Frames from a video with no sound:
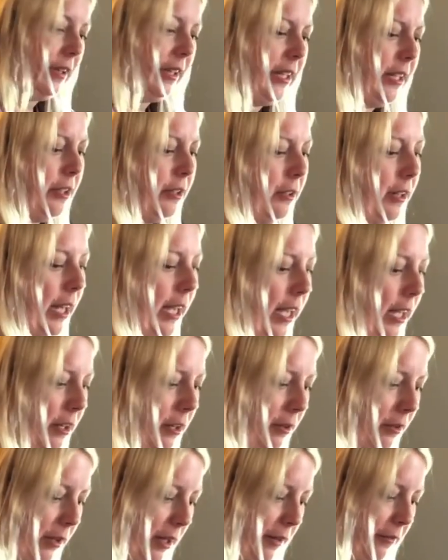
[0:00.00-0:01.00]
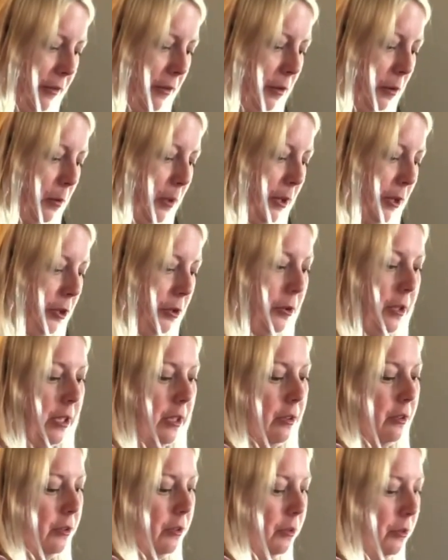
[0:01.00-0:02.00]
like you're at a level where you
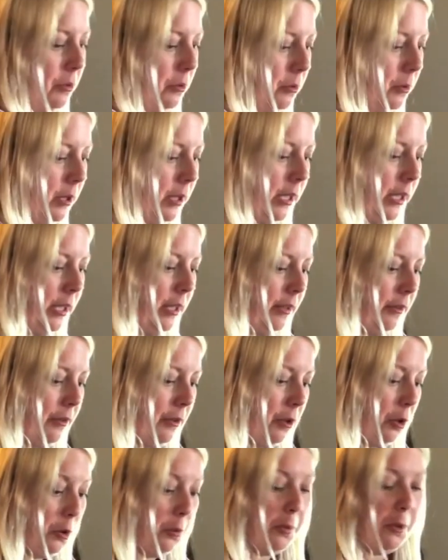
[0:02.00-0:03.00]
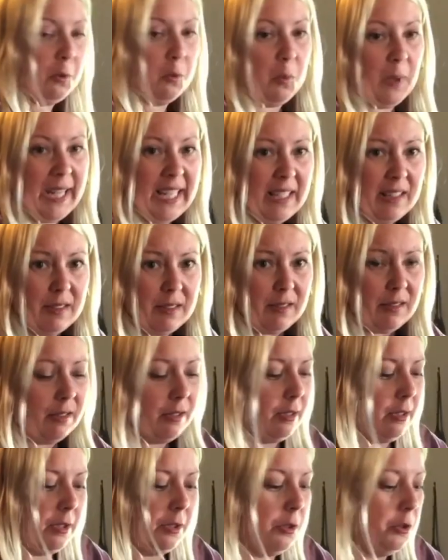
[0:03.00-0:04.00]
can do the open weights,
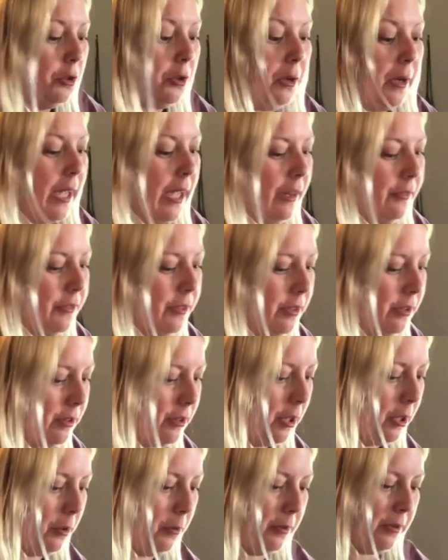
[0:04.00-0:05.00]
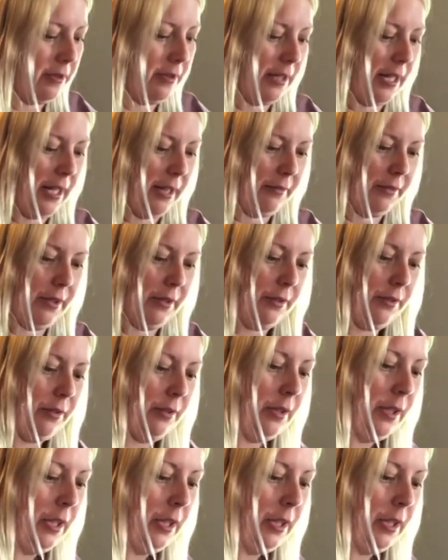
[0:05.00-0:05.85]
you don't have to start with novice.